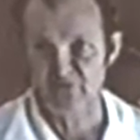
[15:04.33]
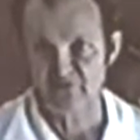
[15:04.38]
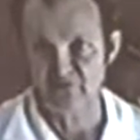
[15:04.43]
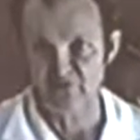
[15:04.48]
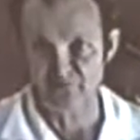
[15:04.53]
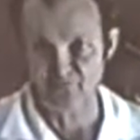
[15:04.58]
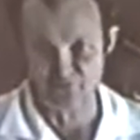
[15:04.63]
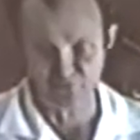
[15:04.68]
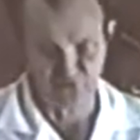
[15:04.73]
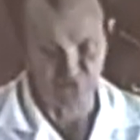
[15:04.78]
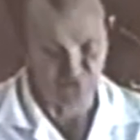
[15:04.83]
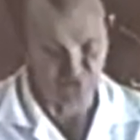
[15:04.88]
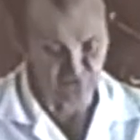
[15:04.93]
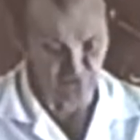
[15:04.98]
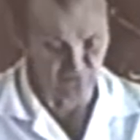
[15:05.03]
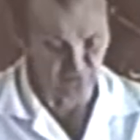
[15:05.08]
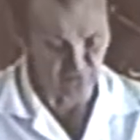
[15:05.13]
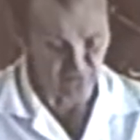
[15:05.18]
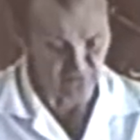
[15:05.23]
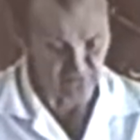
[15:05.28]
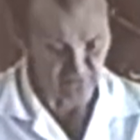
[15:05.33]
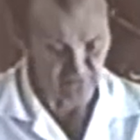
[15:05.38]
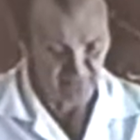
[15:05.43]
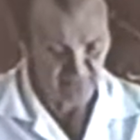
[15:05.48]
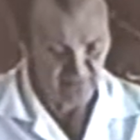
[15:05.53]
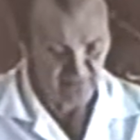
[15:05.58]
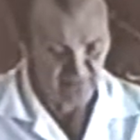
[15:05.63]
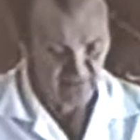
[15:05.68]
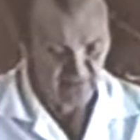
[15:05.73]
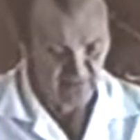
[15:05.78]
That's what she's called.
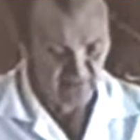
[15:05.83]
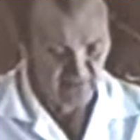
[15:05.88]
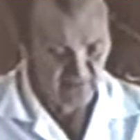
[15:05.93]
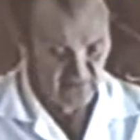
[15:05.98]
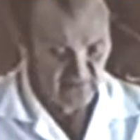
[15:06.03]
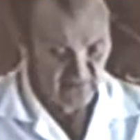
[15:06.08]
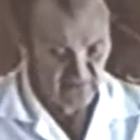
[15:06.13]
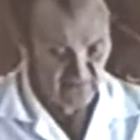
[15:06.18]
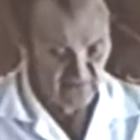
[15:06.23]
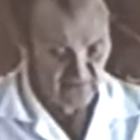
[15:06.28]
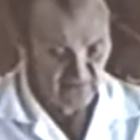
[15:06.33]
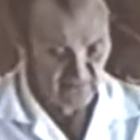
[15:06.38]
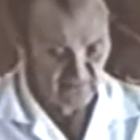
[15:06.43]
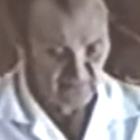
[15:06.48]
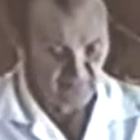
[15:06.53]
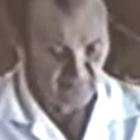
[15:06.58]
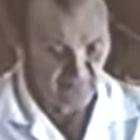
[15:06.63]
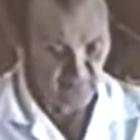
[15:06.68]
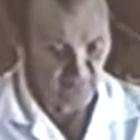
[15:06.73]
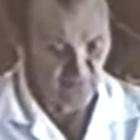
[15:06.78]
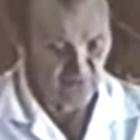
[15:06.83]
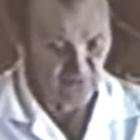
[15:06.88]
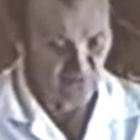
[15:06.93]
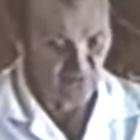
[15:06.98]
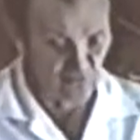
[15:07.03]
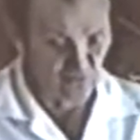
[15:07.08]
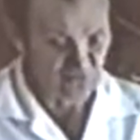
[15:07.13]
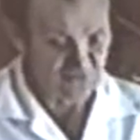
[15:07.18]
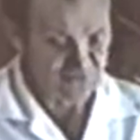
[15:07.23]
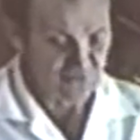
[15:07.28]
But we can
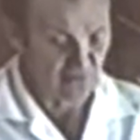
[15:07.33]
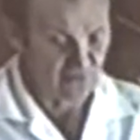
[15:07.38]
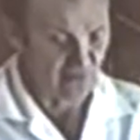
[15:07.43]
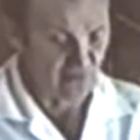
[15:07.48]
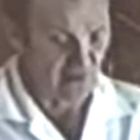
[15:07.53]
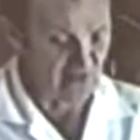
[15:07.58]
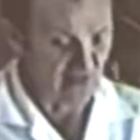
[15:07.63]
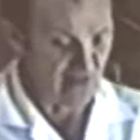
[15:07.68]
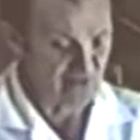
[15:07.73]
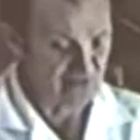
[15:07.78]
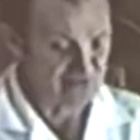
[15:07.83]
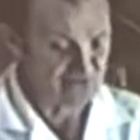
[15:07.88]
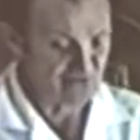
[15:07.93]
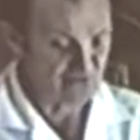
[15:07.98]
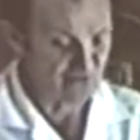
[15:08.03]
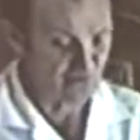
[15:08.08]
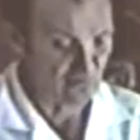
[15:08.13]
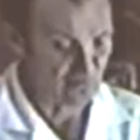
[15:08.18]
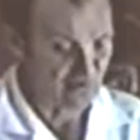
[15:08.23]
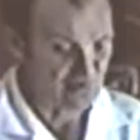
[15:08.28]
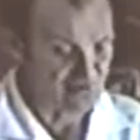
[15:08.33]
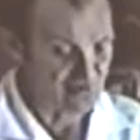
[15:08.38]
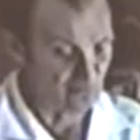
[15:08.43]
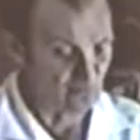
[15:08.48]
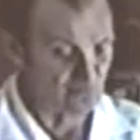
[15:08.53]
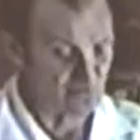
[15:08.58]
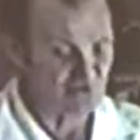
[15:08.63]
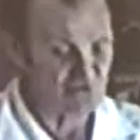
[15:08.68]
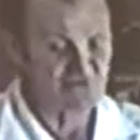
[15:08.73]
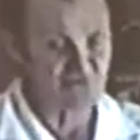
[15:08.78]
also ask the question,
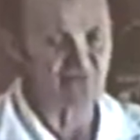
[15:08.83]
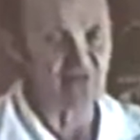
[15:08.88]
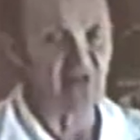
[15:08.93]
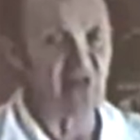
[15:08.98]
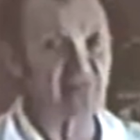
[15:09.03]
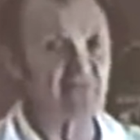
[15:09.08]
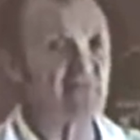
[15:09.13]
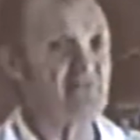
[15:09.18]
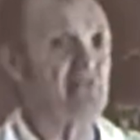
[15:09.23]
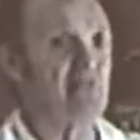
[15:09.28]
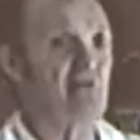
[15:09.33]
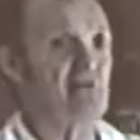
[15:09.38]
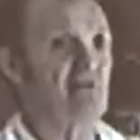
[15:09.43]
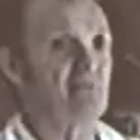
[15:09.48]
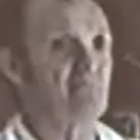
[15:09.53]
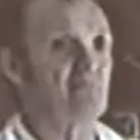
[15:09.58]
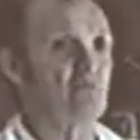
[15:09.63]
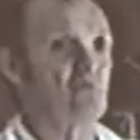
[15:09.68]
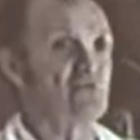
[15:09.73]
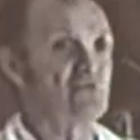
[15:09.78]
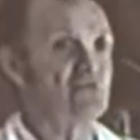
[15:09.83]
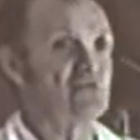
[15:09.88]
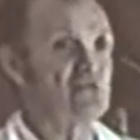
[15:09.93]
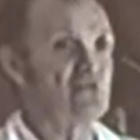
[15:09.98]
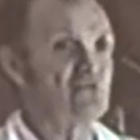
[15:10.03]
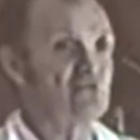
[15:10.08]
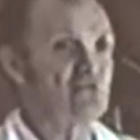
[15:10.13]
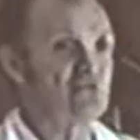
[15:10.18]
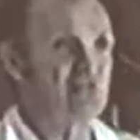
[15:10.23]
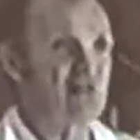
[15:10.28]
what is her other name? What is
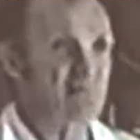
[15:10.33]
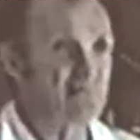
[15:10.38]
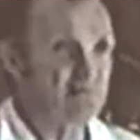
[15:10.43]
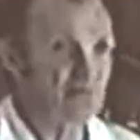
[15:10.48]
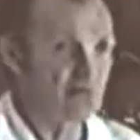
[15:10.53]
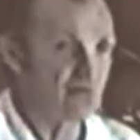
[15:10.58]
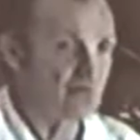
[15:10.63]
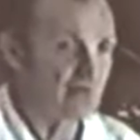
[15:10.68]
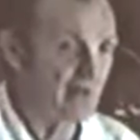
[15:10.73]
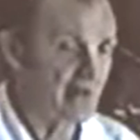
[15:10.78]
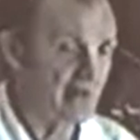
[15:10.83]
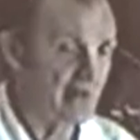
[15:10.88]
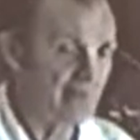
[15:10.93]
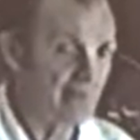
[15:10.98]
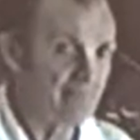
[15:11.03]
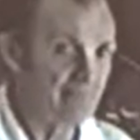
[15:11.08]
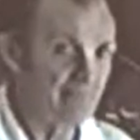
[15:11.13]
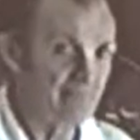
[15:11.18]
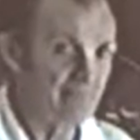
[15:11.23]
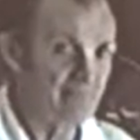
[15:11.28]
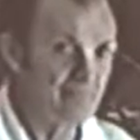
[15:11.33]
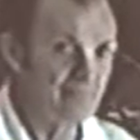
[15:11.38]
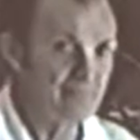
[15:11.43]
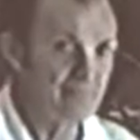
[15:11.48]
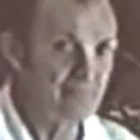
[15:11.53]
her typical name?